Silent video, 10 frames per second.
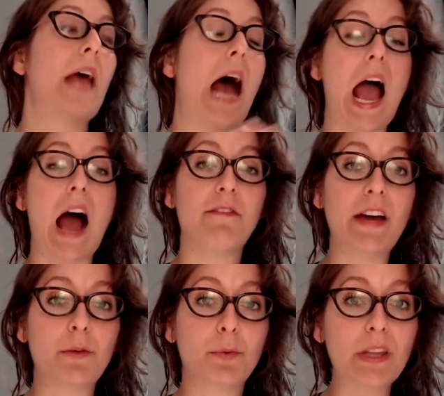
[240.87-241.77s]
I find it
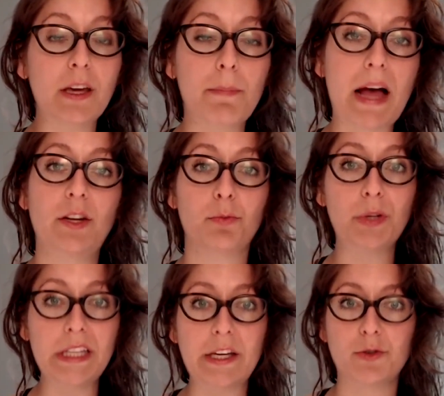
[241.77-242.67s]
really compelling, really
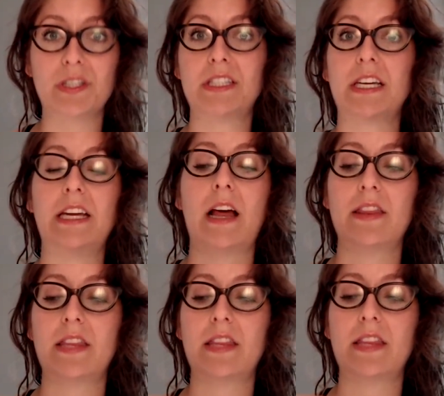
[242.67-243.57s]
interesting,
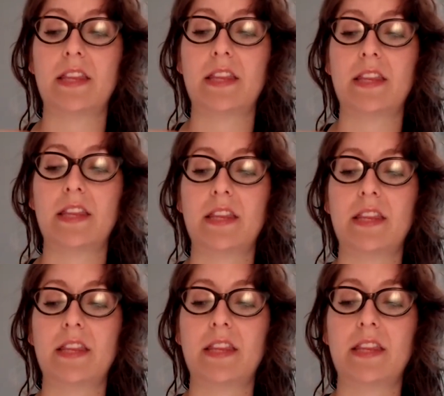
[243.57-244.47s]

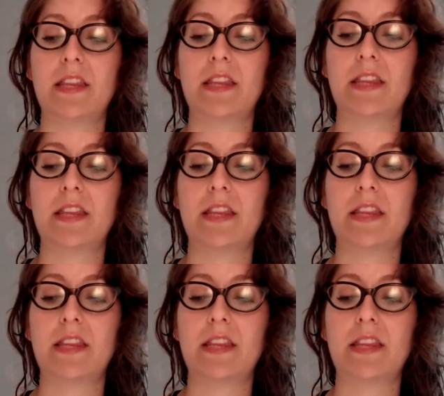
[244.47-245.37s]
the unique
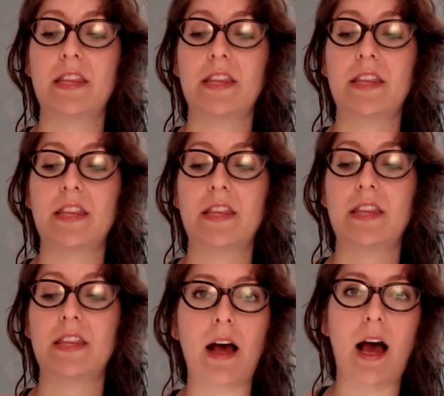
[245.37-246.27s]
style of
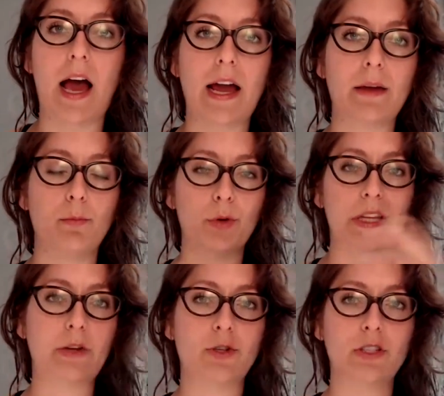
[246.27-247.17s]
animation. I'm
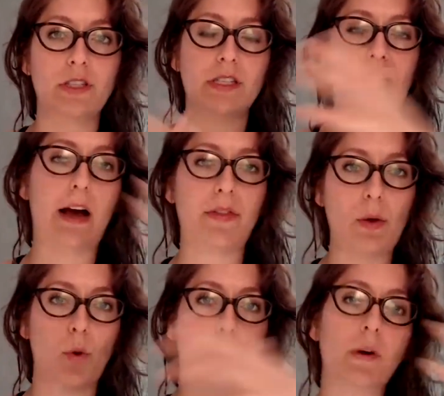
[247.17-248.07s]
really interested to see how
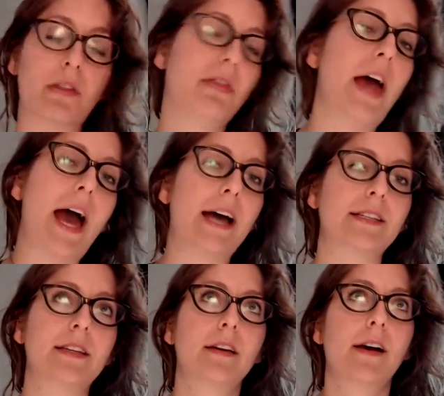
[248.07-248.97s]
they work with that.
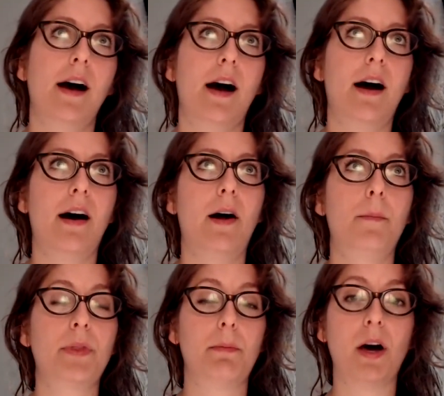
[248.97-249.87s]

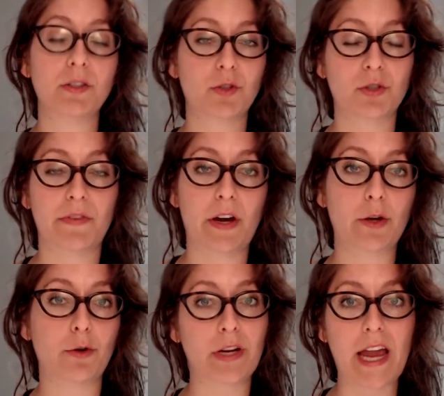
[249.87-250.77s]
The monsters are very
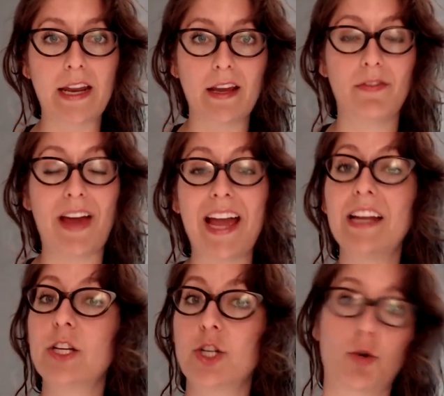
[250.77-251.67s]
creative, and
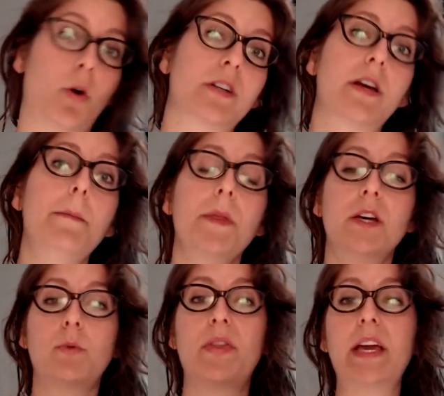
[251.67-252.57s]
it's short. So
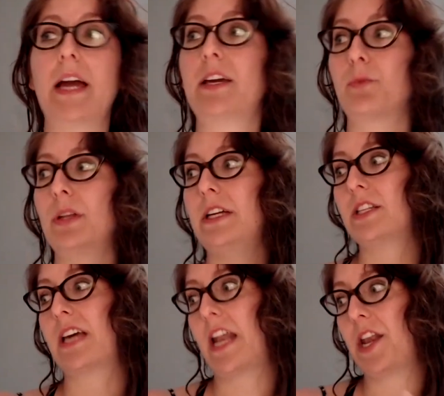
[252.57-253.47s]
I think I can really just
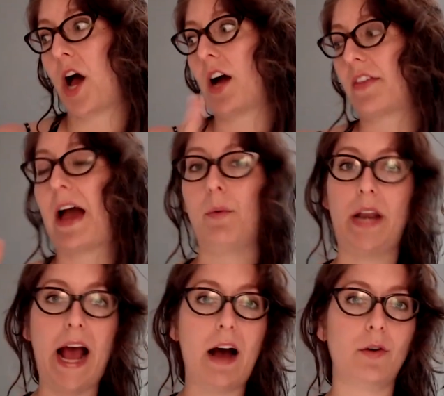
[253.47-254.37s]
kind of knock that one
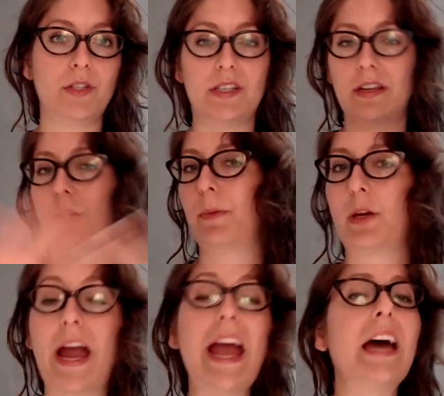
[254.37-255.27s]
out. It'll be great.
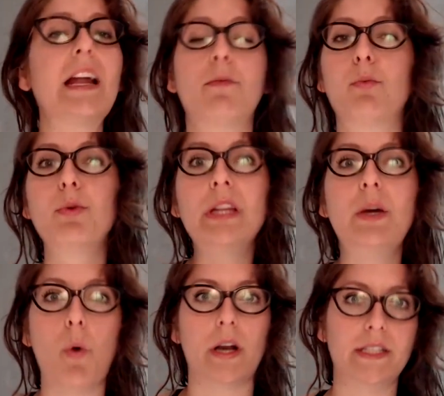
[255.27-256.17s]
And I really
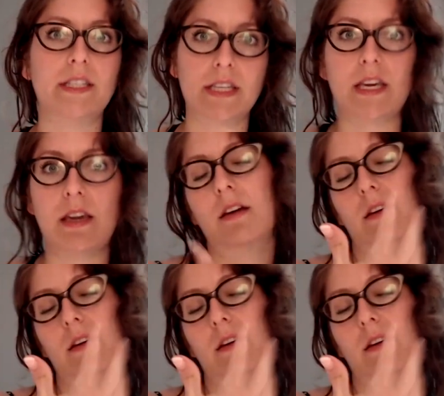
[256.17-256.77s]
wanted to see.